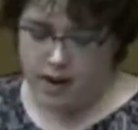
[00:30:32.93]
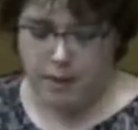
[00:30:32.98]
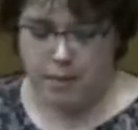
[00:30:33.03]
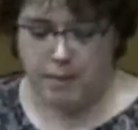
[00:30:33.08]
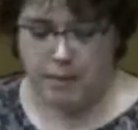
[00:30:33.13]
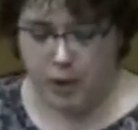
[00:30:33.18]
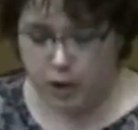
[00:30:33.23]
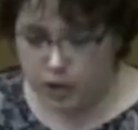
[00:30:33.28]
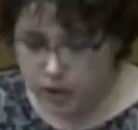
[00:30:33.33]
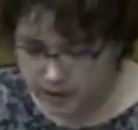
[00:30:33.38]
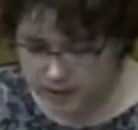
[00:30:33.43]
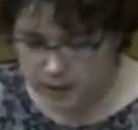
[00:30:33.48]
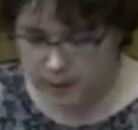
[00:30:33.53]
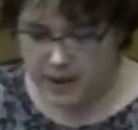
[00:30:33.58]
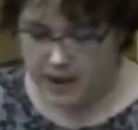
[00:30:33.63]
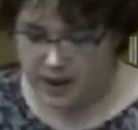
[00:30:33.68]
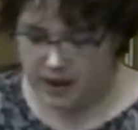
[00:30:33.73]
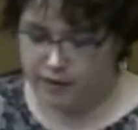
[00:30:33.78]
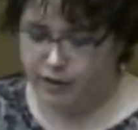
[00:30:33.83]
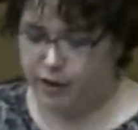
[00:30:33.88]
Most of the
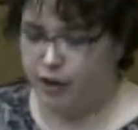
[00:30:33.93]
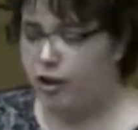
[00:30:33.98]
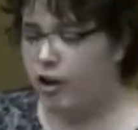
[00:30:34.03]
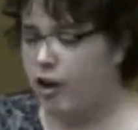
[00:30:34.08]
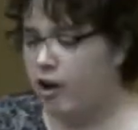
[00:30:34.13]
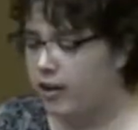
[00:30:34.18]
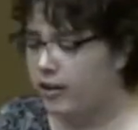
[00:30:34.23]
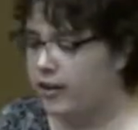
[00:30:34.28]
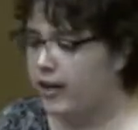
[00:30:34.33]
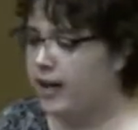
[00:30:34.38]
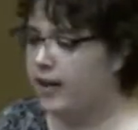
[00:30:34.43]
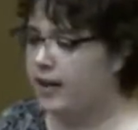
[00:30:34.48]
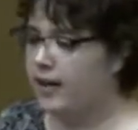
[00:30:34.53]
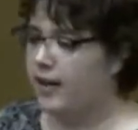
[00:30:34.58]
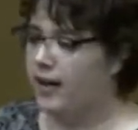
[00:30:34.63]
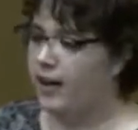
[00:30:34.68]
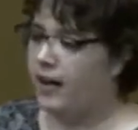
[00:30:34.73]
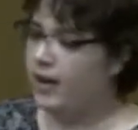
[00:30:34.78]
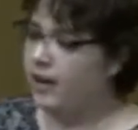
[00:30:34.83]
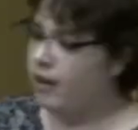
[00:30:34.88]
behavior
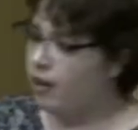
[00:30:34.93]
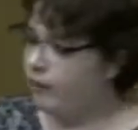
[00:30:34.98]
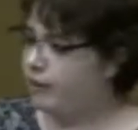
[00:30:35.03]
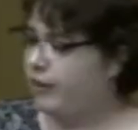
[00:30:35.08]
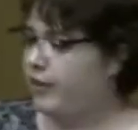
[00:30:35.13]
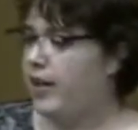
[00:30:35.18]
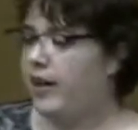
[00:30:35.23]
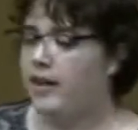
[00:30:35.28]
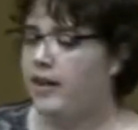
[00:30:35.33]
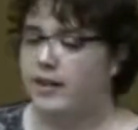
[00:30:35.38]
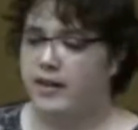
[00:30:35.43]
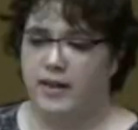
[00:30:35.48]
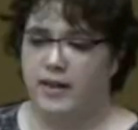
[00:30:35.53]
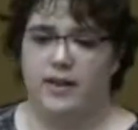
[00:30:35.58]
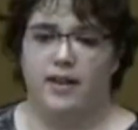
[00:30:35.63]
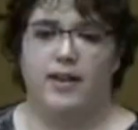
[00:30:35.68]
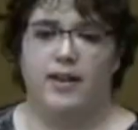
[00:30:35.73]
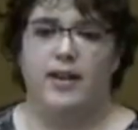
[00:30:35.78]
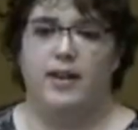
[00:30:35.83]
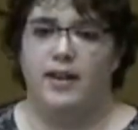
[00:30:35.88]
online and offline
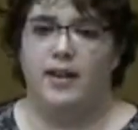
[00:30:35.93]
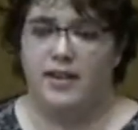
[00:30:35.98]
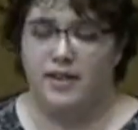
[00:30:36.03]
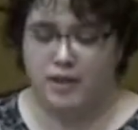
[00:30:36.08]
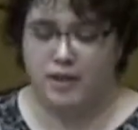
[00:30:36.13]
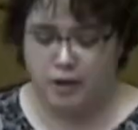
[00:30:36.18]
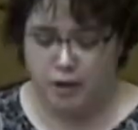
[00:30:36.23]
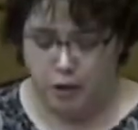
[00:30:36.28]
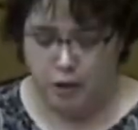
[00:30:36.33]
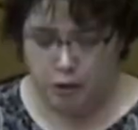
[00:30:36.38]
is